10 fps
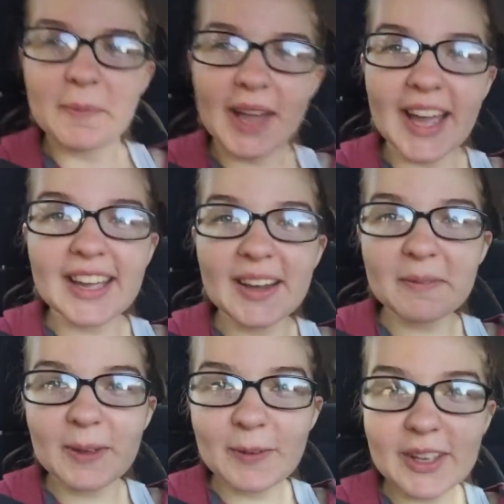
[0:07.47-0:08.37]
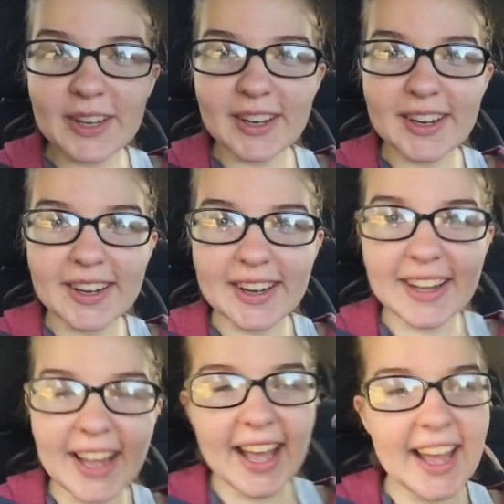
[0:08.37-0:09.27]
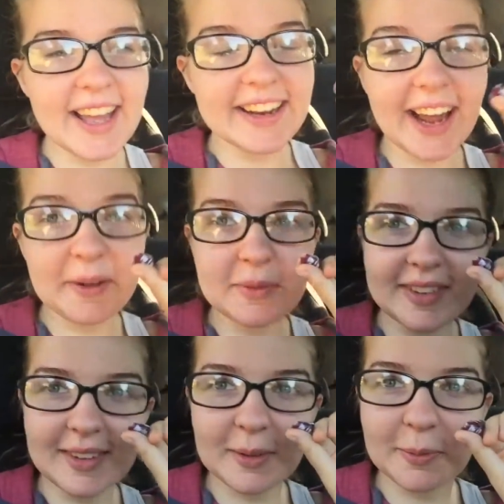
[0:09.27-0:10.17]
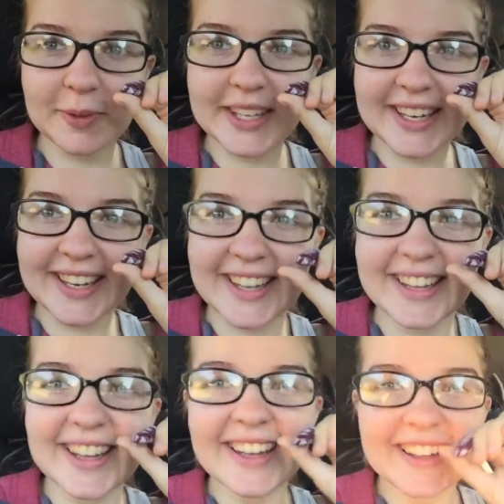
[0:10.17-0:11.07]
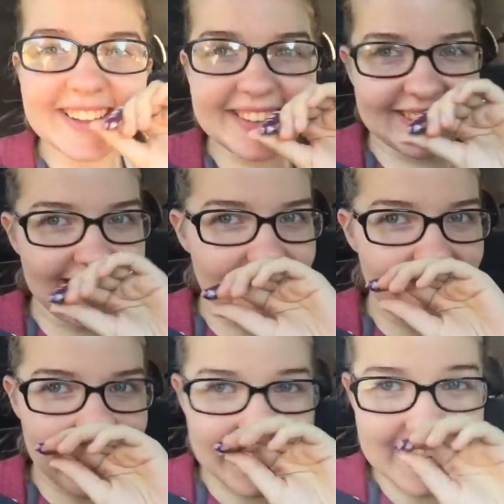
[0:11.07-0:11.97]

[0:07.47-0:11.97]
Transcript: I cut my finger and I'm still bleeding. So, and I